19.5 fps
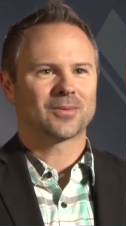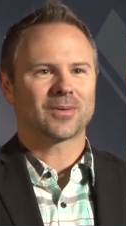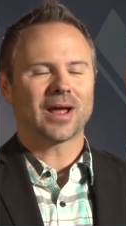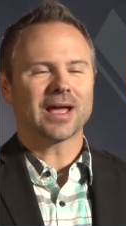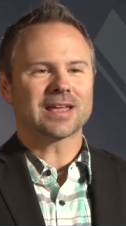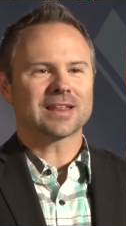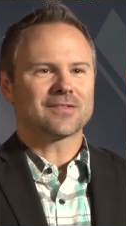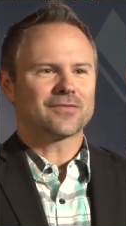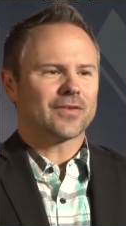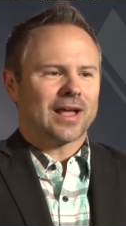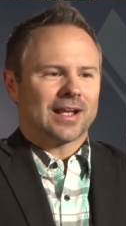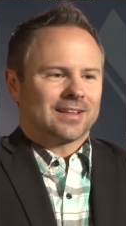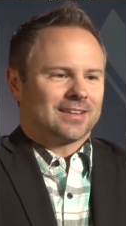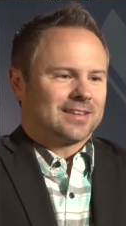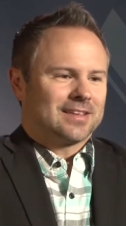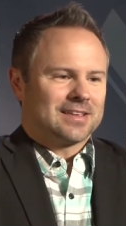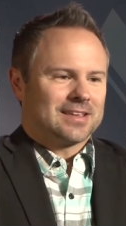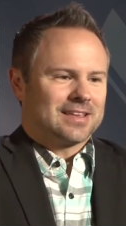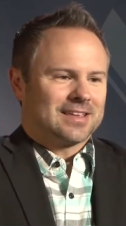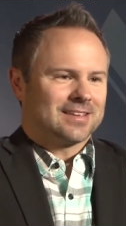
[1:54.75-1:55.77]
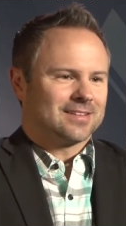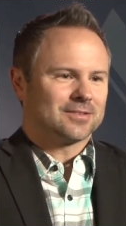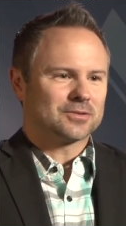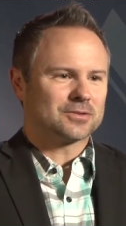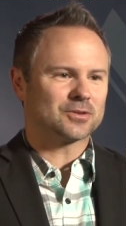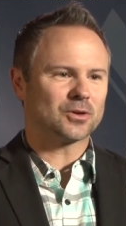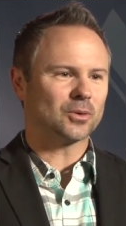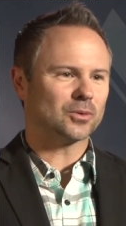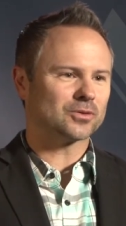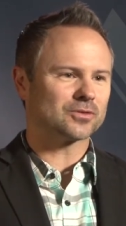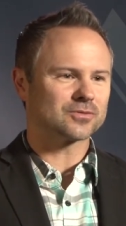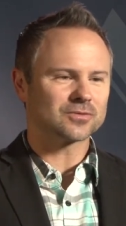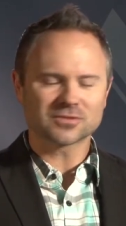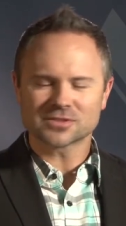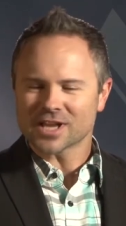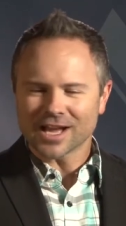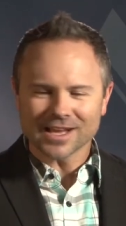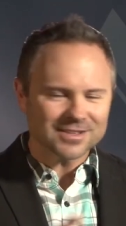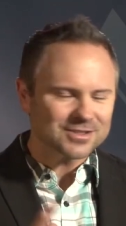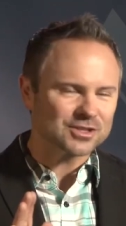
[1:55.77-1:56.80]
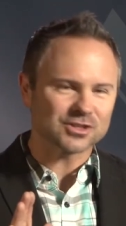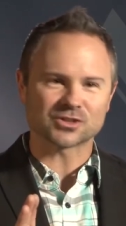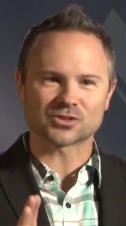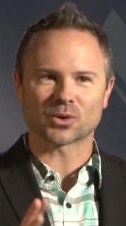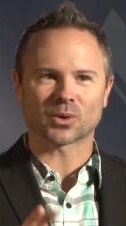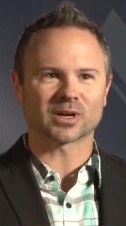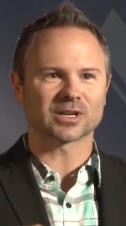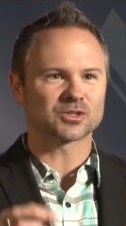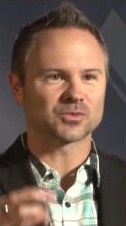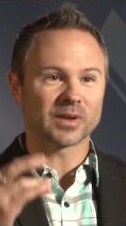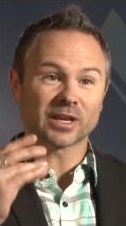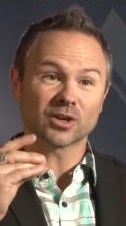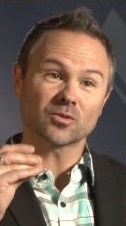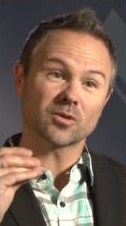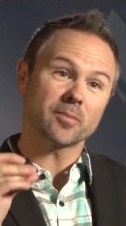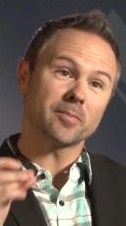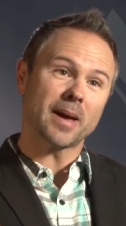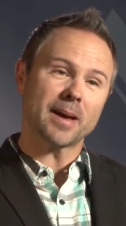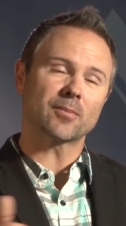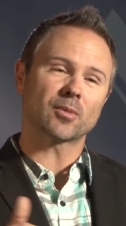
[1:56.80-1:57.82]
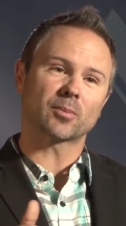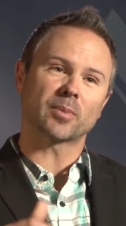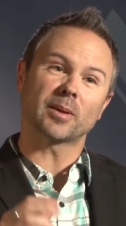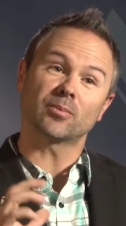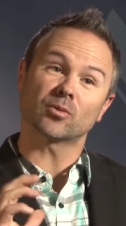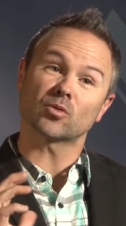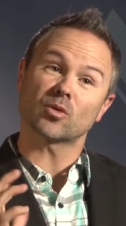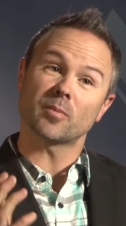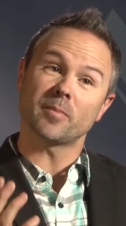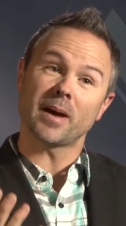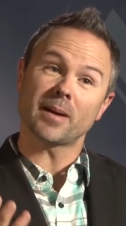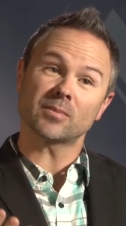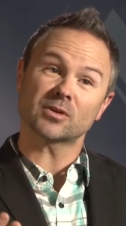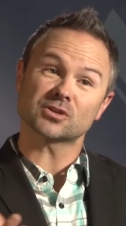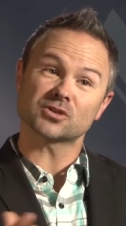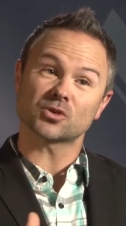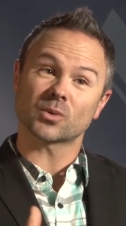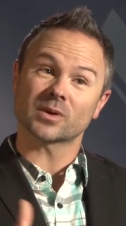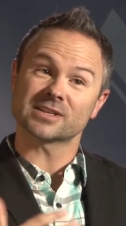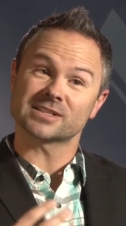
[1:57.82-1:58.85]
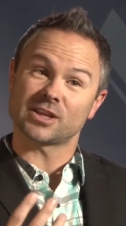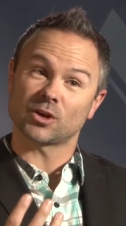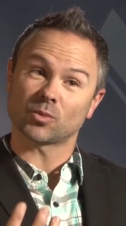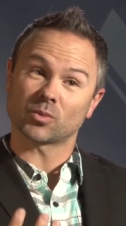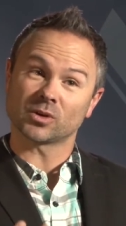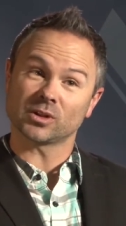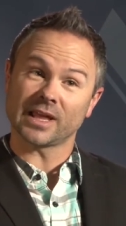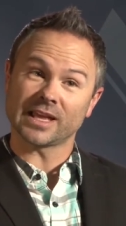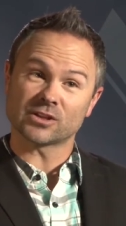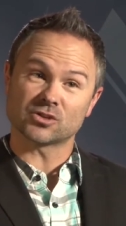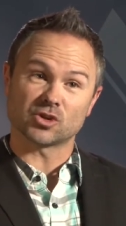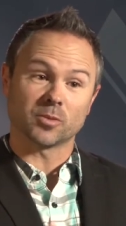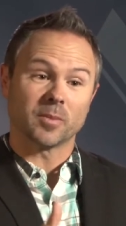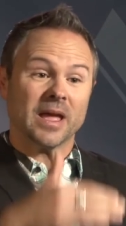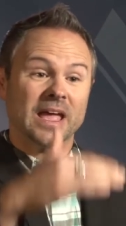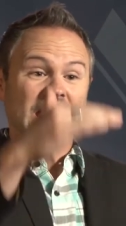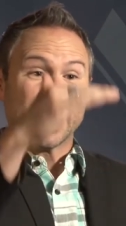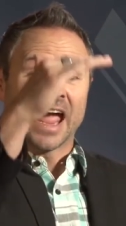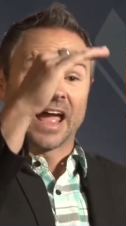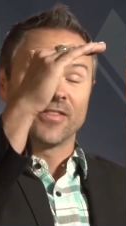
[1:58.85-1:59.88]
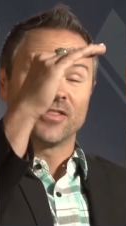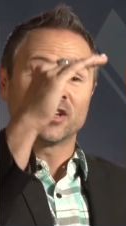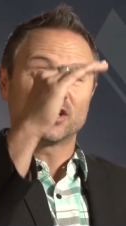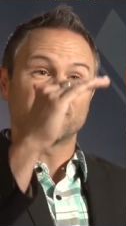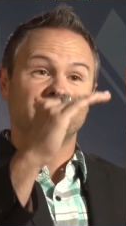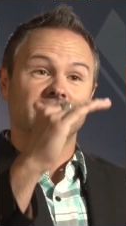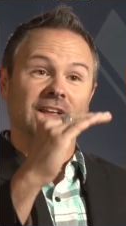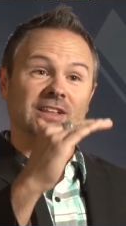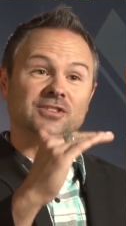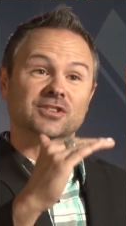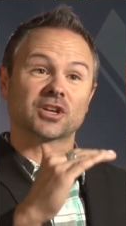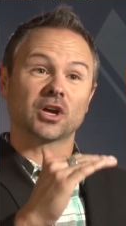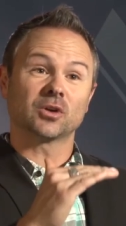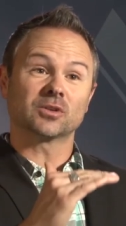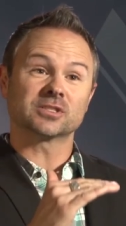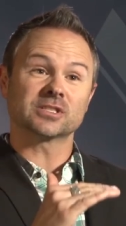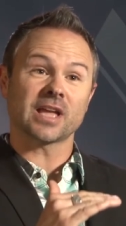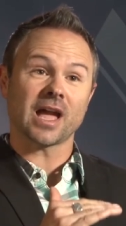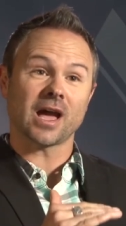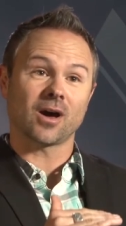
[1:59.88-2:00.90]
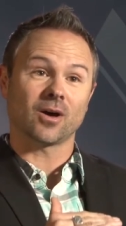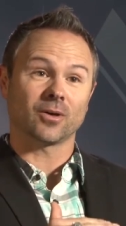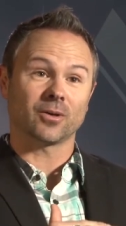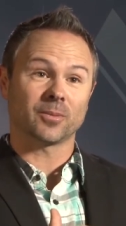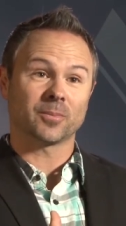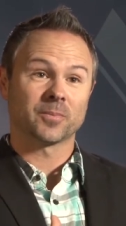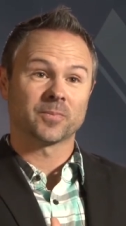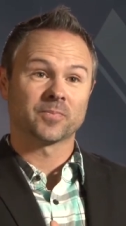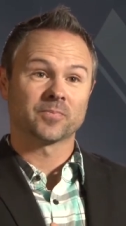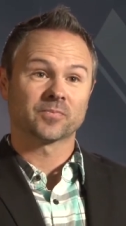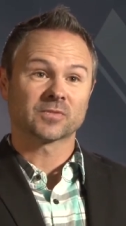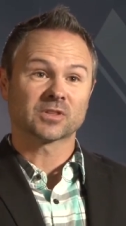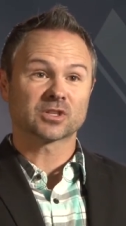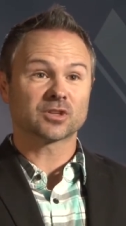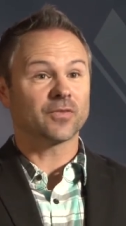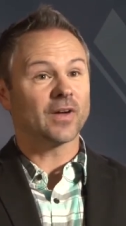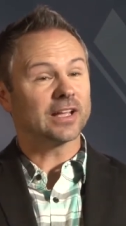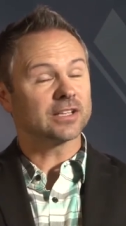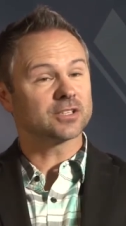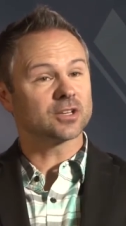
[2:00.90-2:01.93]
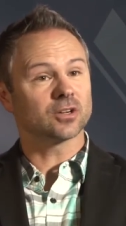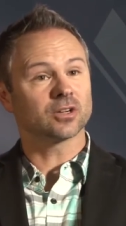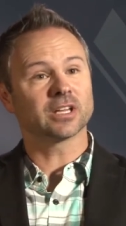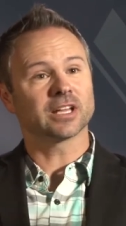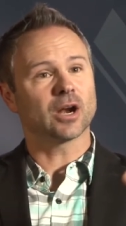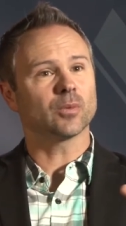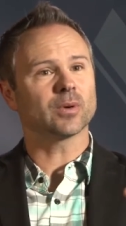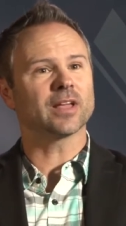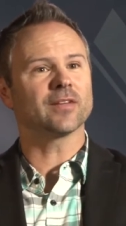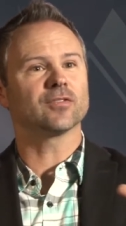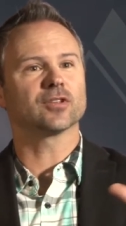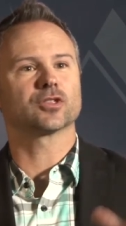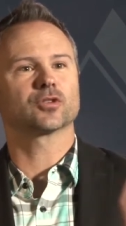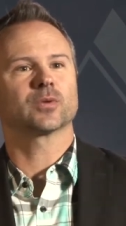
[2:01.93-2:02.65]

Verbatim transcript: right? In fact, he, he told tons of stories we can remember. People remember stories, they relate to them, and the defense goes down. So if I tell a kid, I want to give you